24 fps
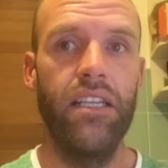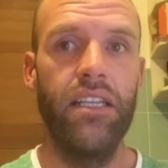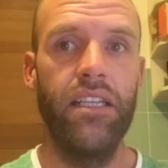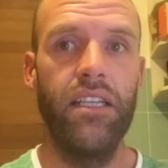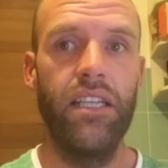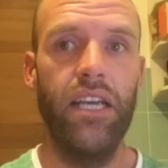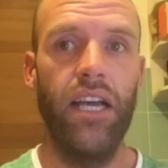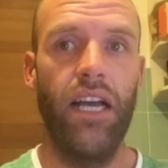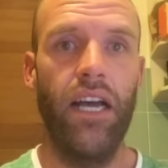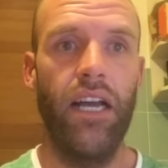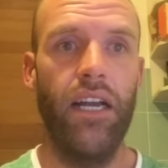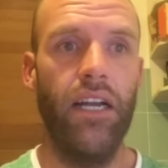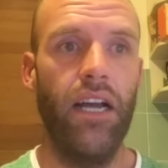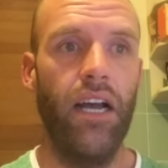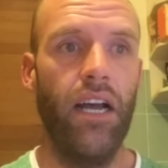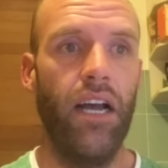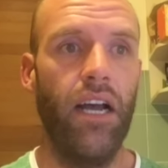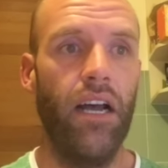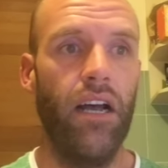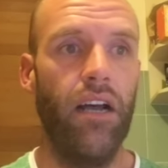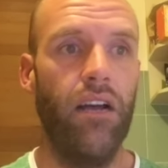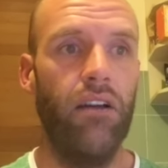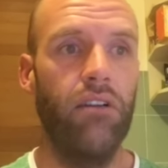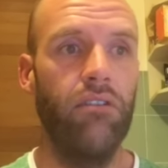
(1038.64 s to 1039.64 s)
that
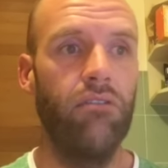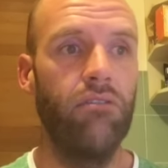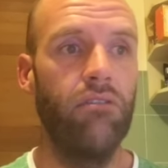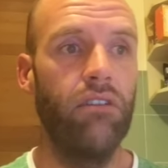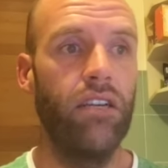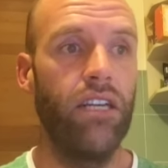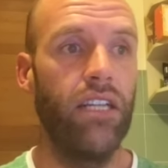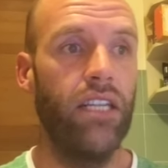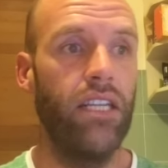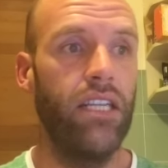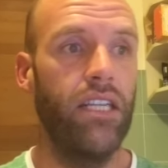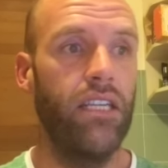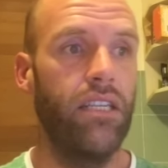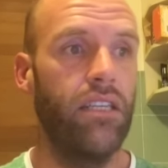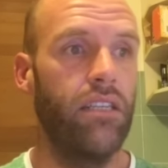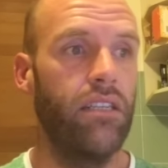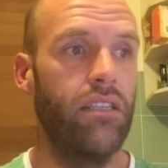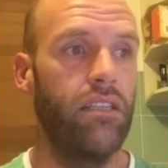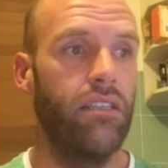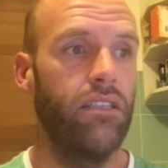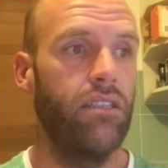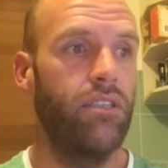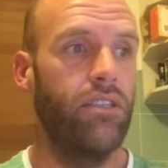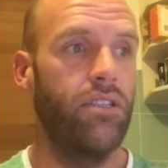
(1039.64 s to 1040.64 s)
uh, really
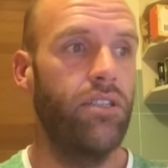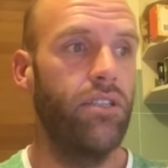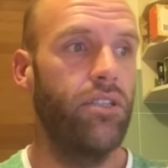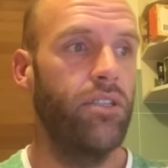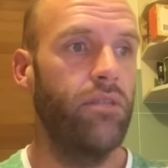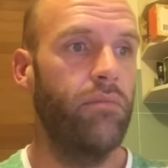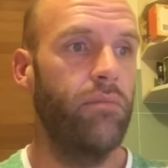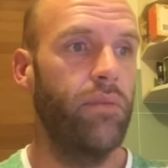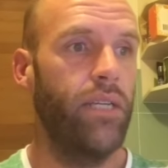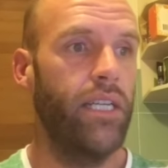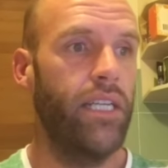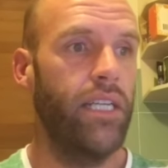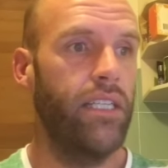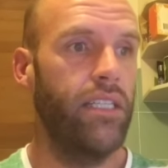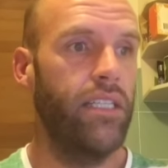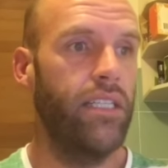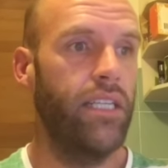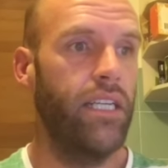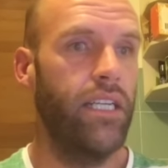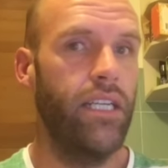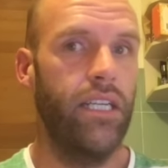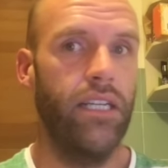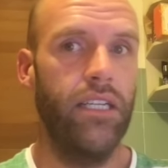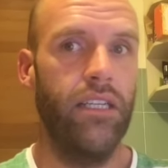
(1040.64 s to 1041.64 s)
shouldn't be
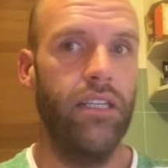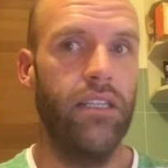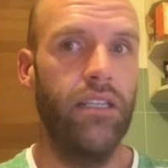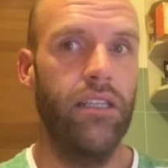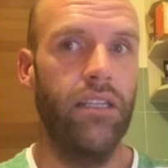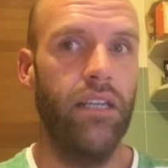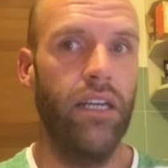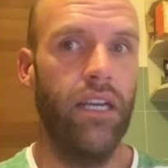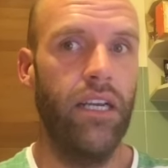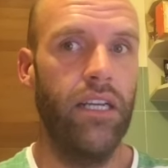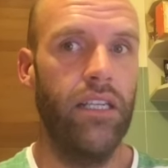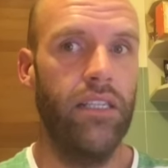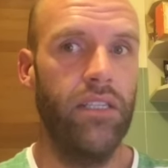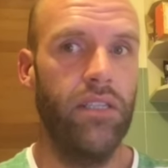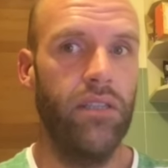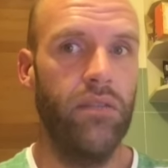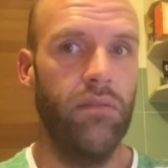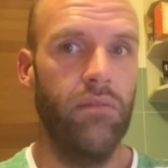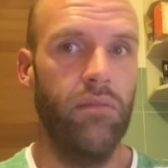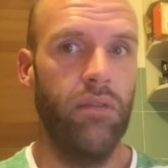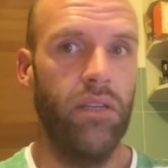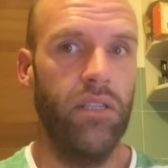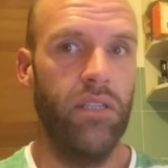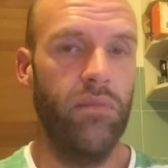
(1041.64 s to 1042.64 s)
considered
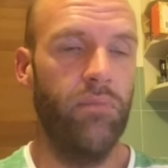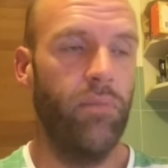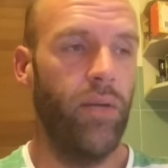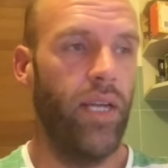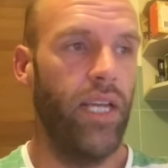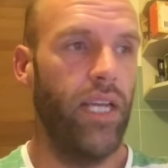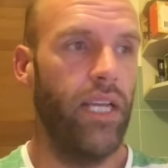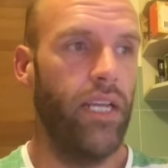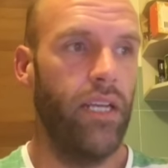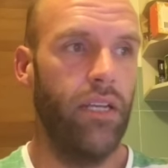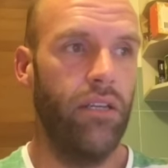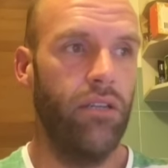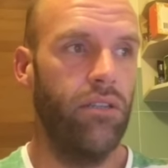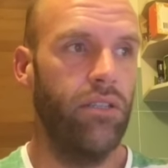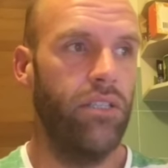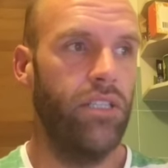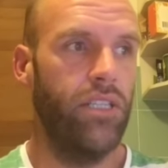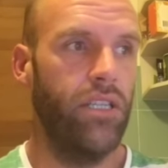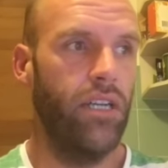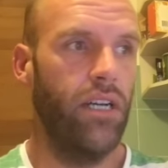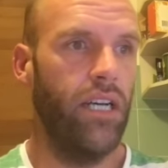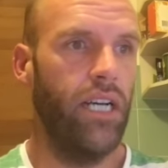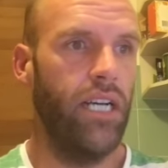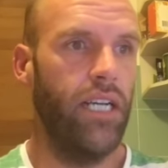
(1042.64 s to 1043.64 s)
as, as being good
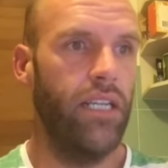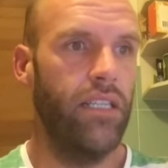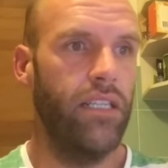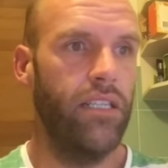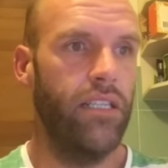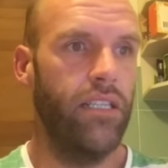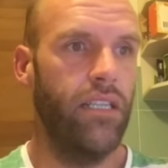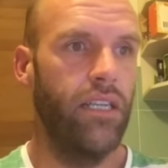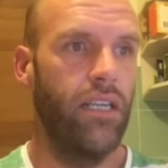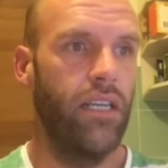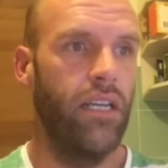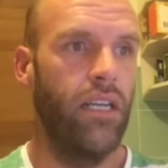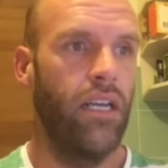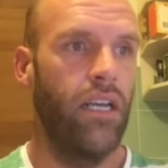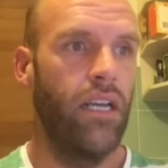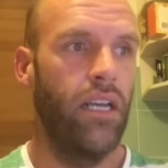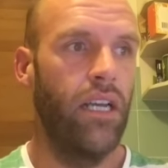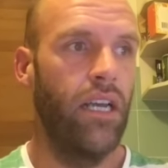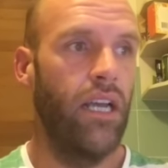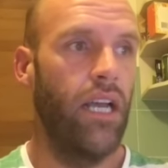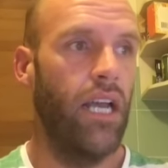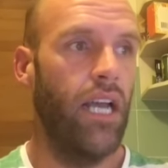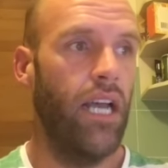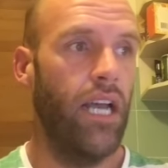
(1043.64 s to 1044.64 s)
science
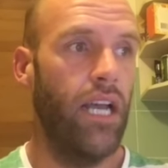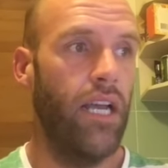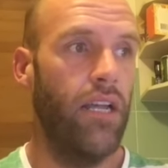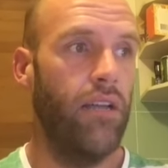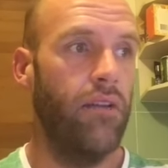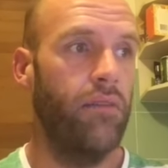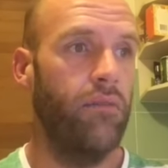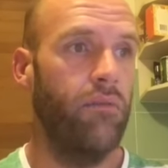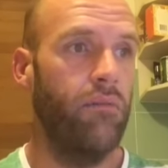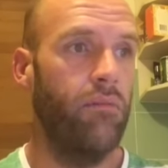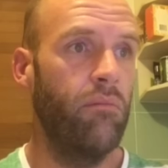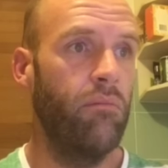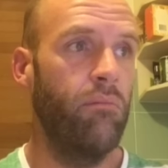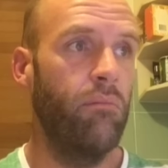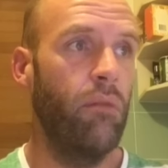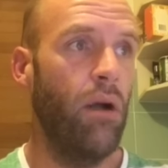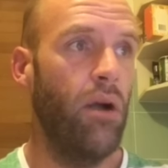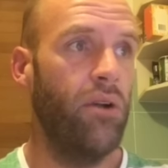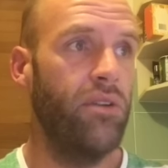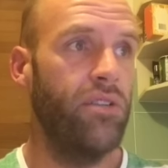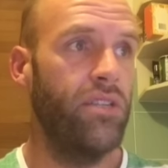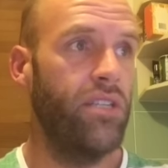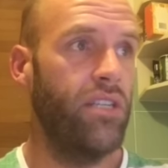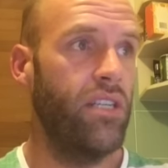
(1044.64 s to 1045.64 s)
and
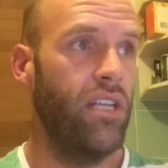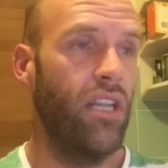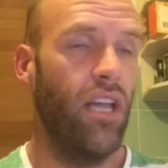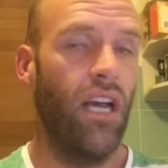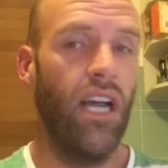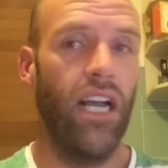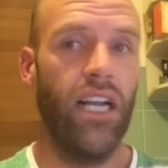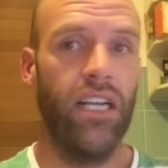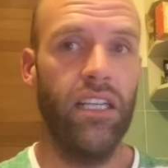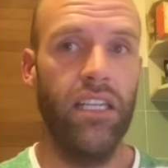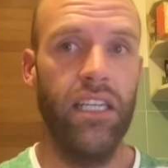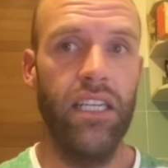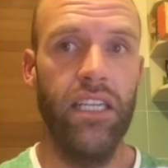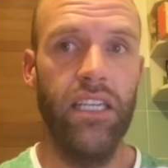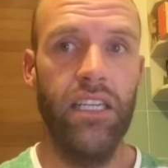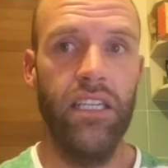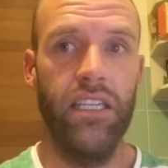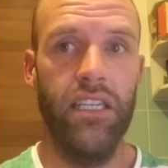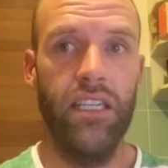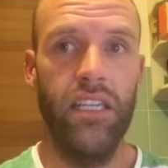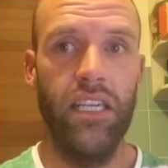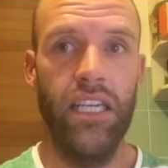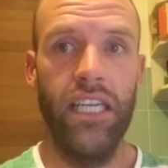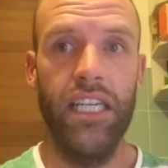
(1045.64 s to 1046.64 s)
most likely
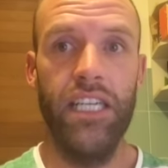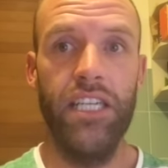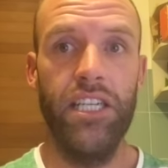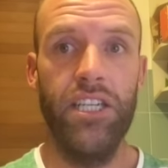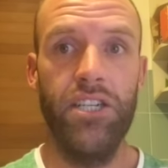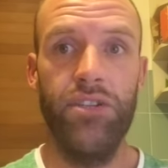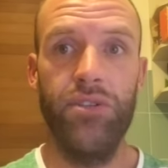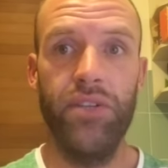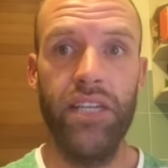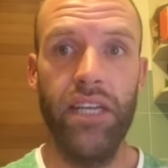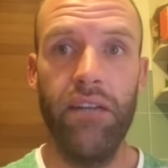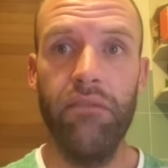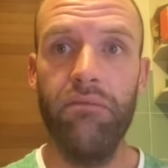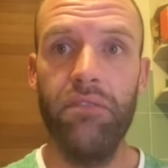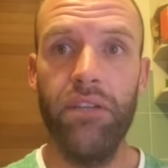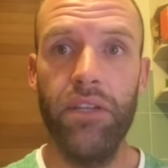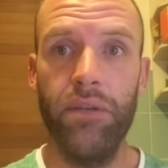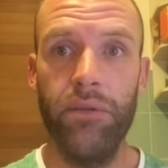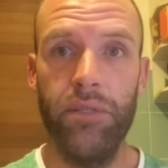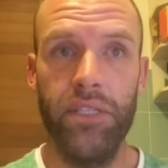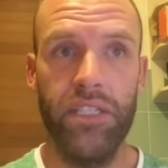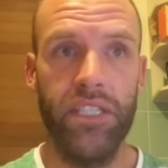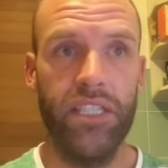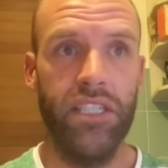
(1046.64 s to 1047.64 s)
industry
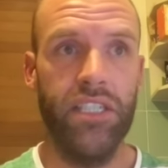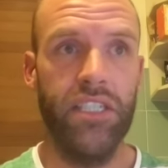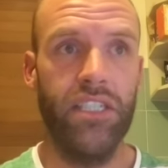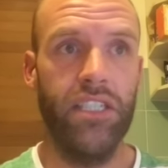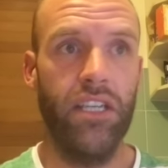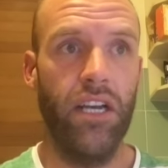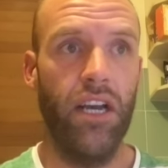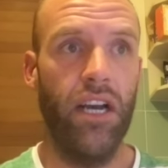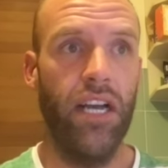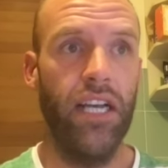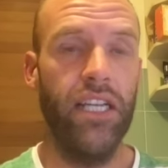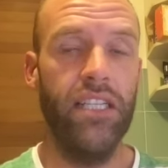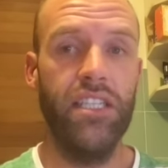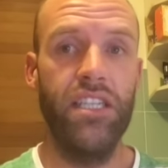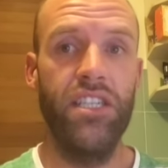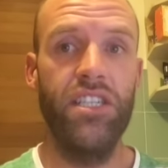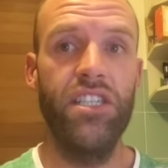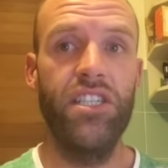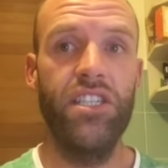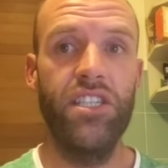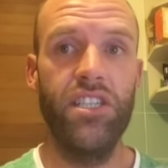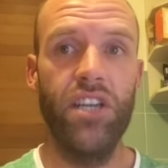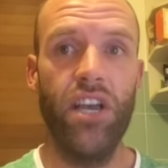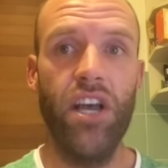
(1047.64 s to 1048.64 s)
influenced science
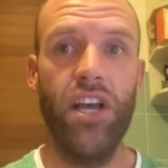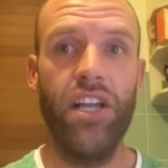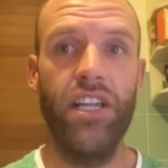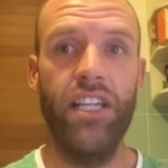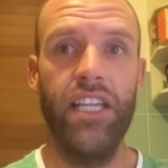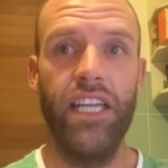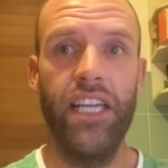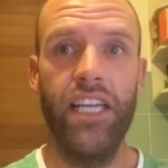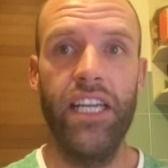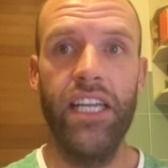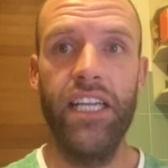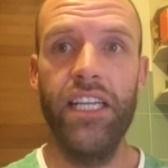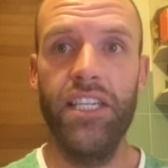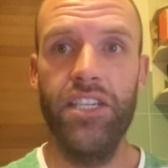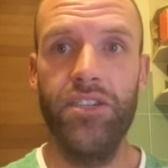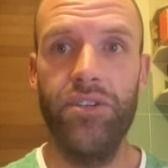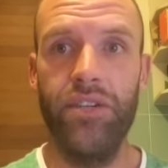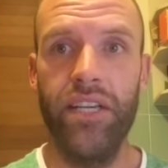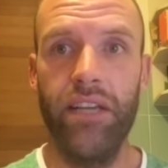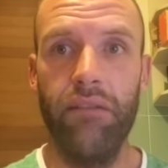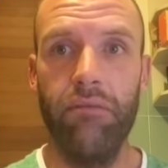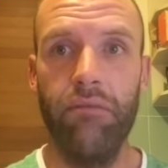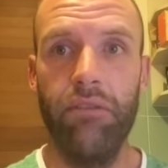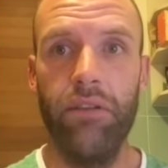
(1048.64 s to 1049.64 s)
and certainly an
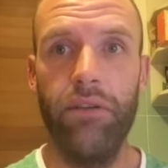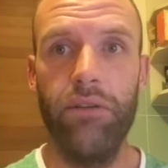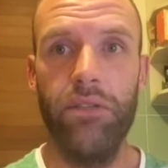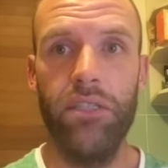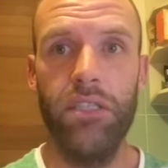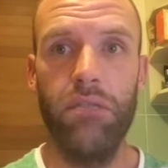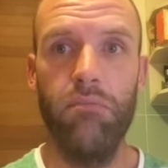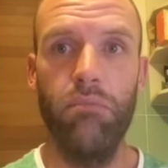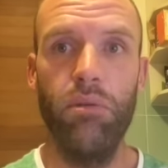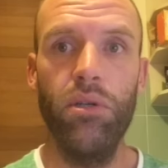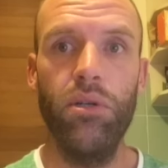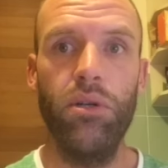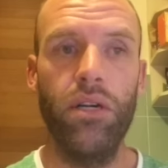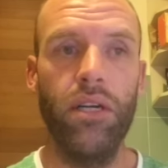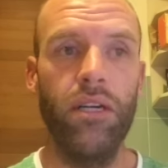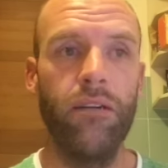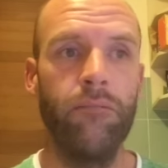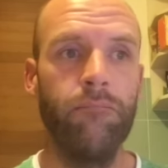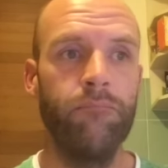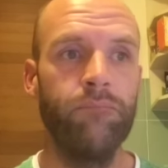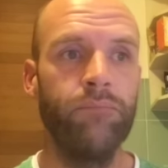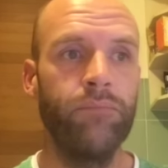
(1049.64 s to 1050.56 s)
industry influenced book.